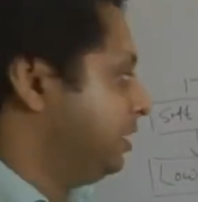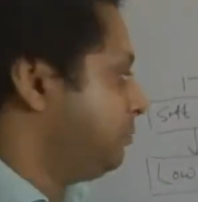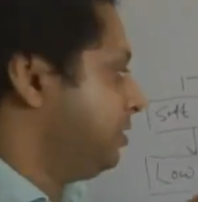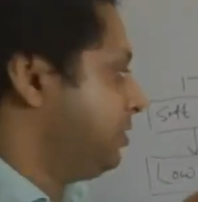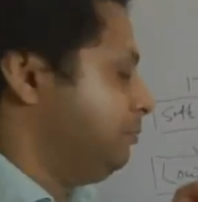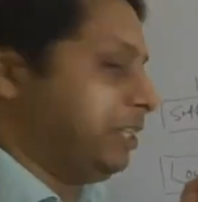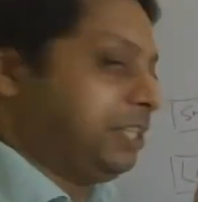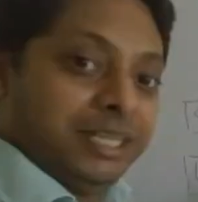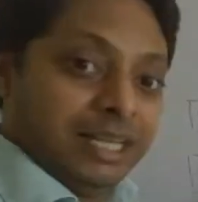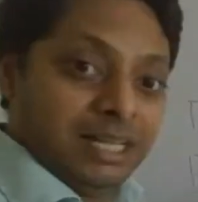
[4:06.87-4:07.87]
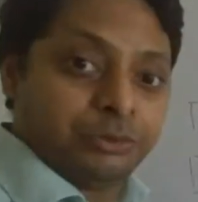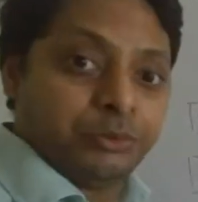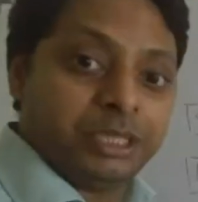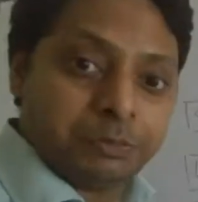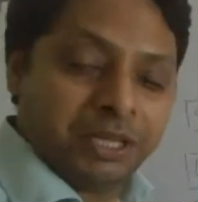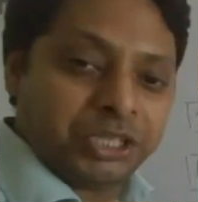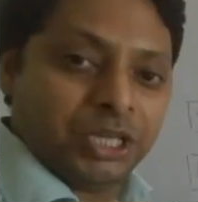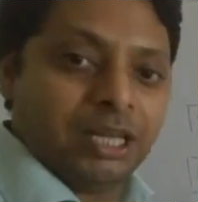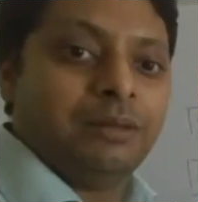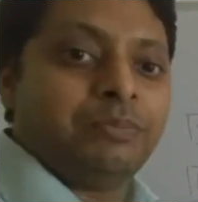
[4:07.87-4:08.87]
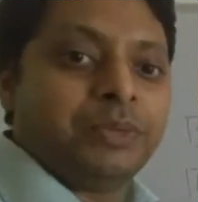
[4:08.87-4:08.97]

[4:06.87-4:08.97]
special materials, with special